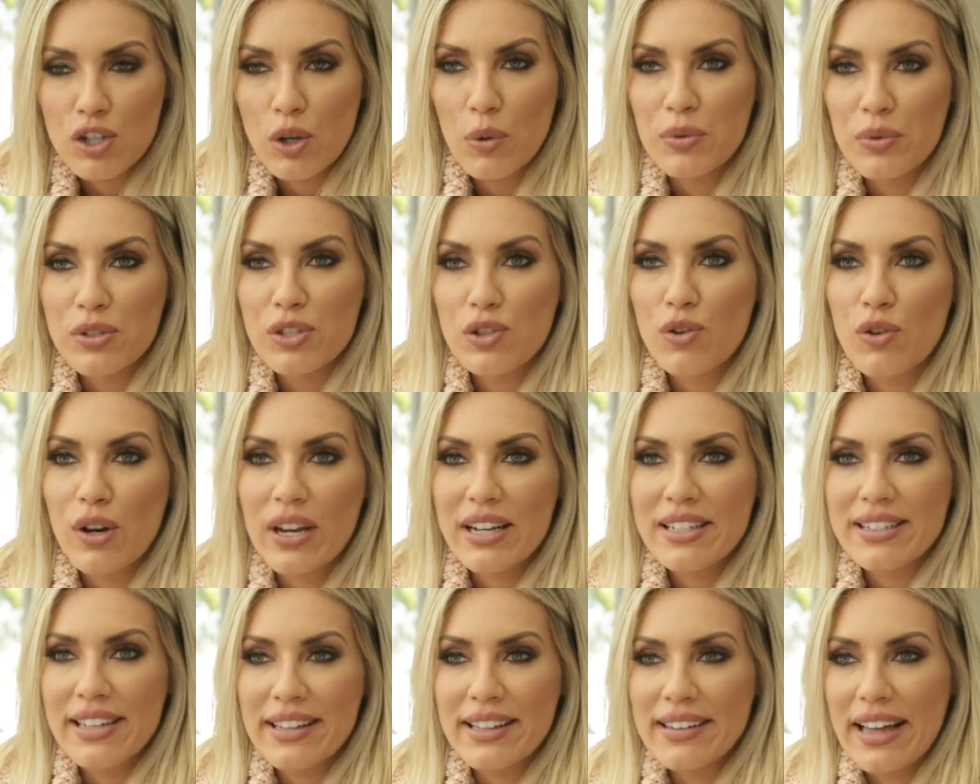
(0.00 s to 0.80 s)
So it was
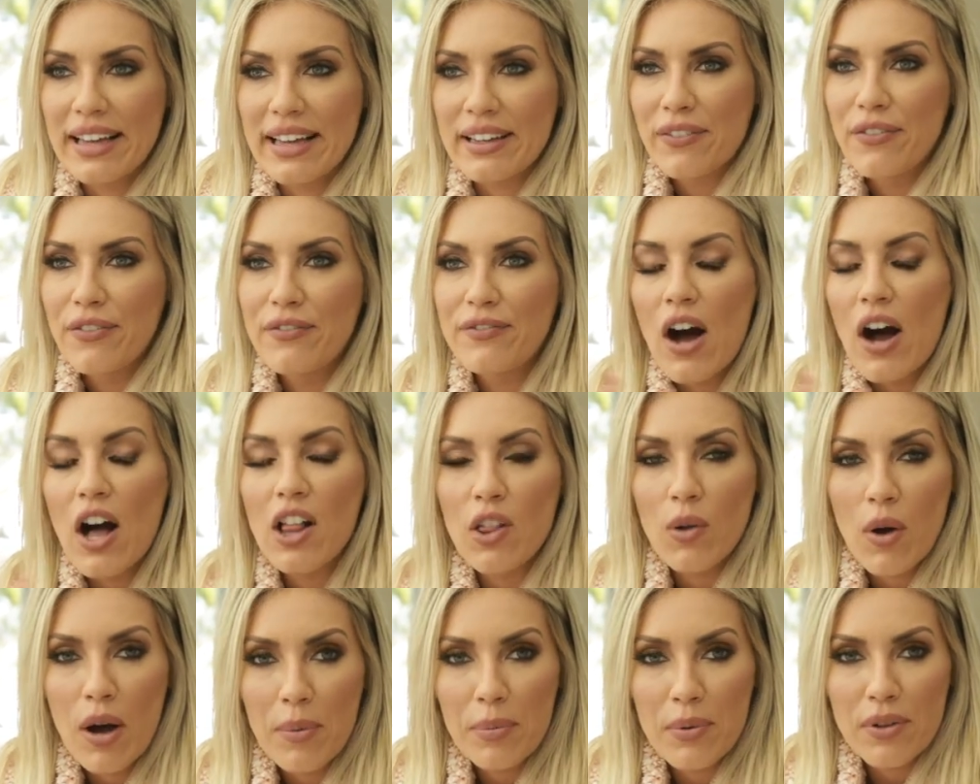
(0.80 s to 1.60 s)
great to like
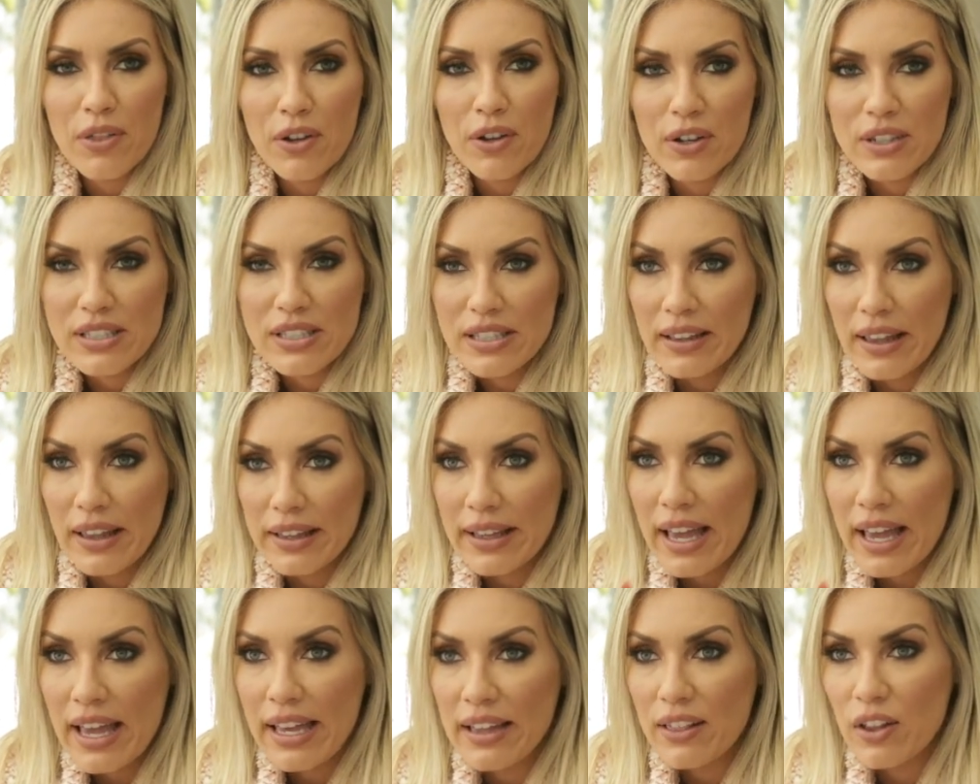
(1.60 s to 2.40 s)
follow up with her, see,
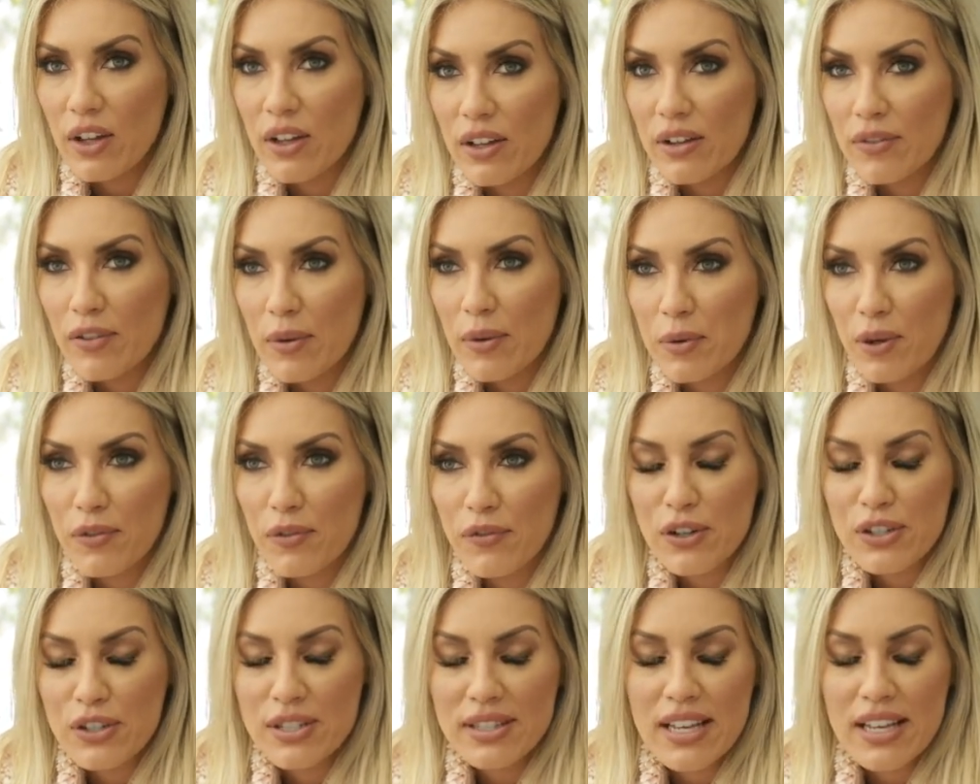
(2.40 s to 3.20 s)
like, hey, look, from your
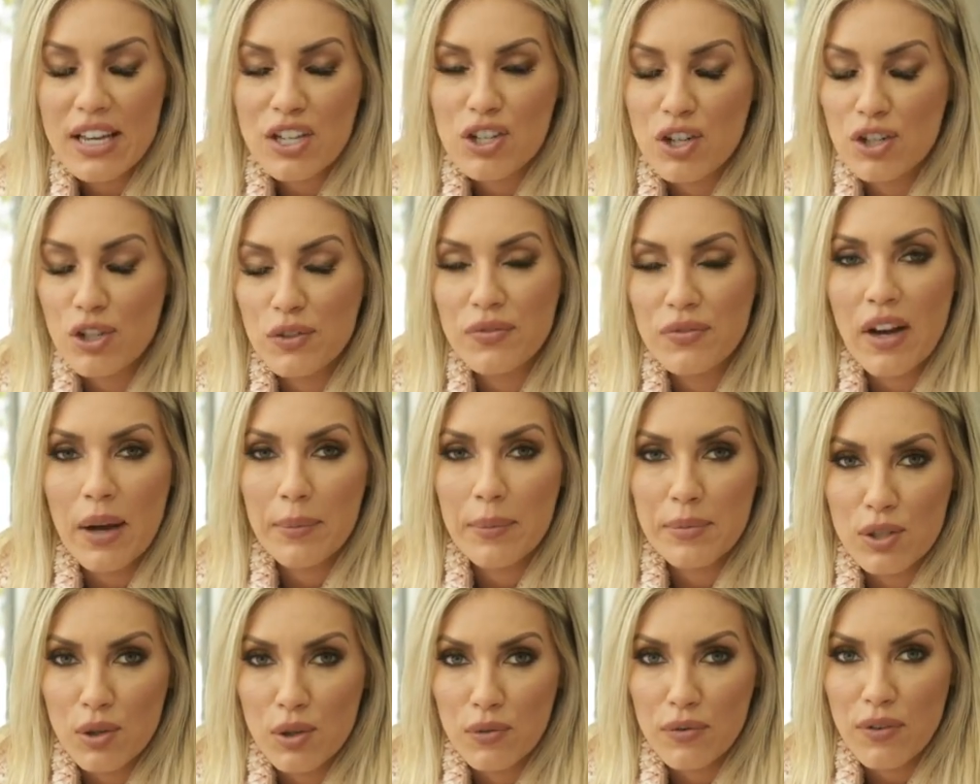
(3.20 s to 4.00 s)
first session, you've
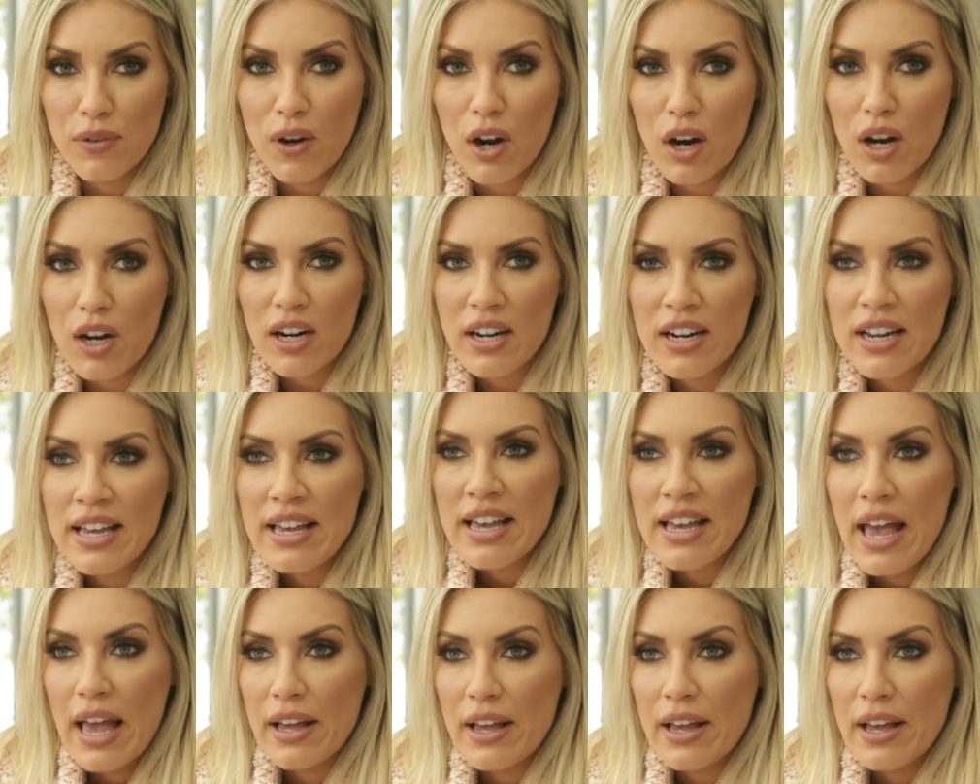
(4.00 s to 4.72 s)
come so far.